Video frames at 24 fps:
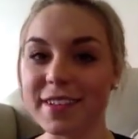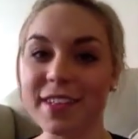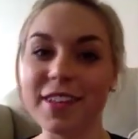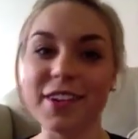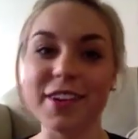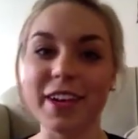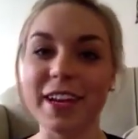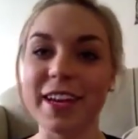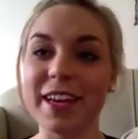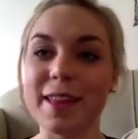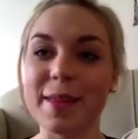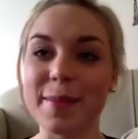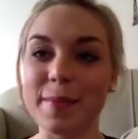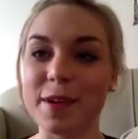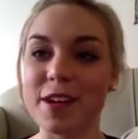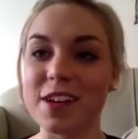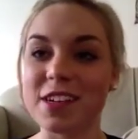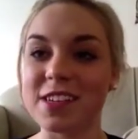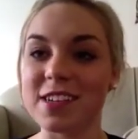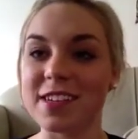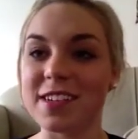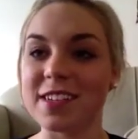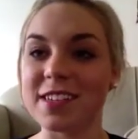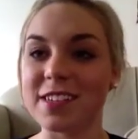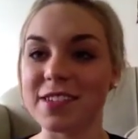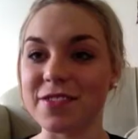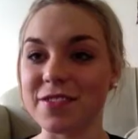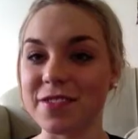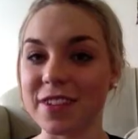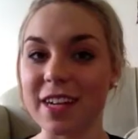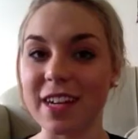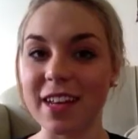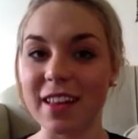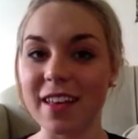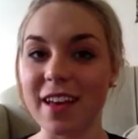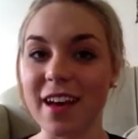looking at the pictures and
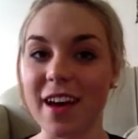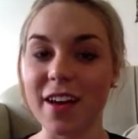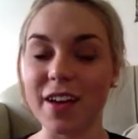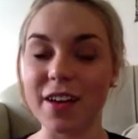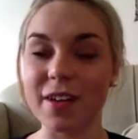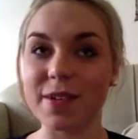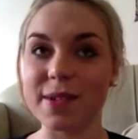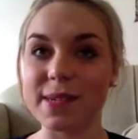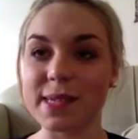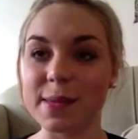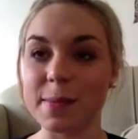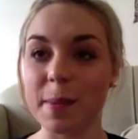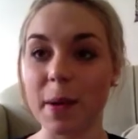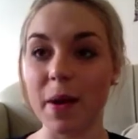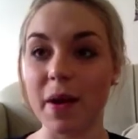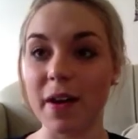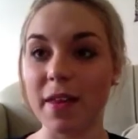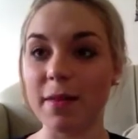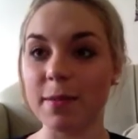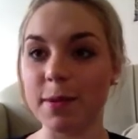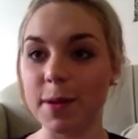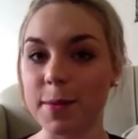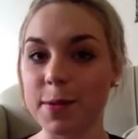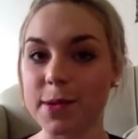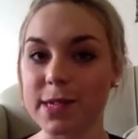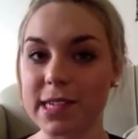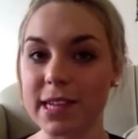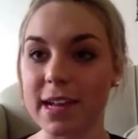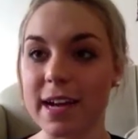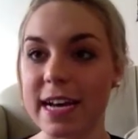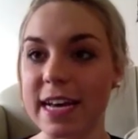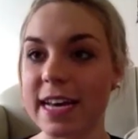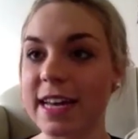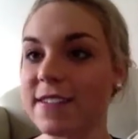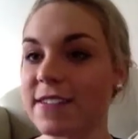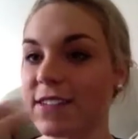reading the articles about other people's
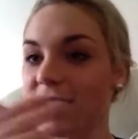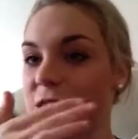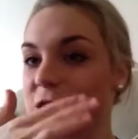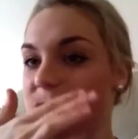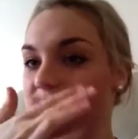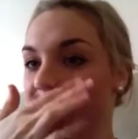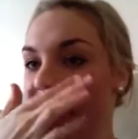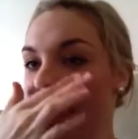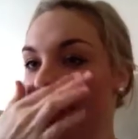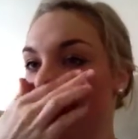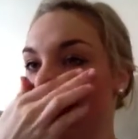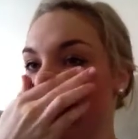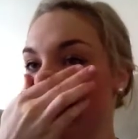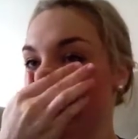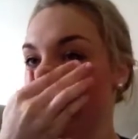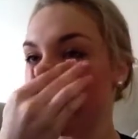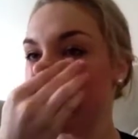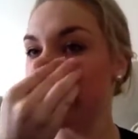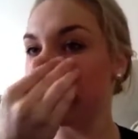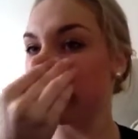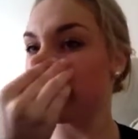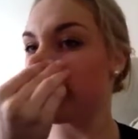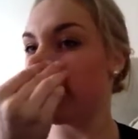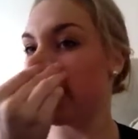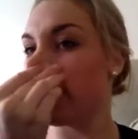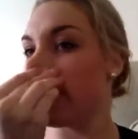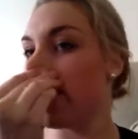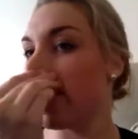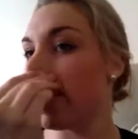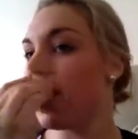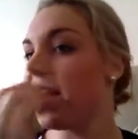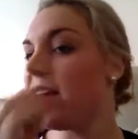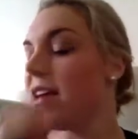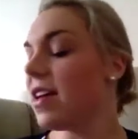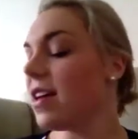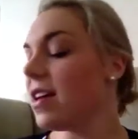lives and stories and stuff like that.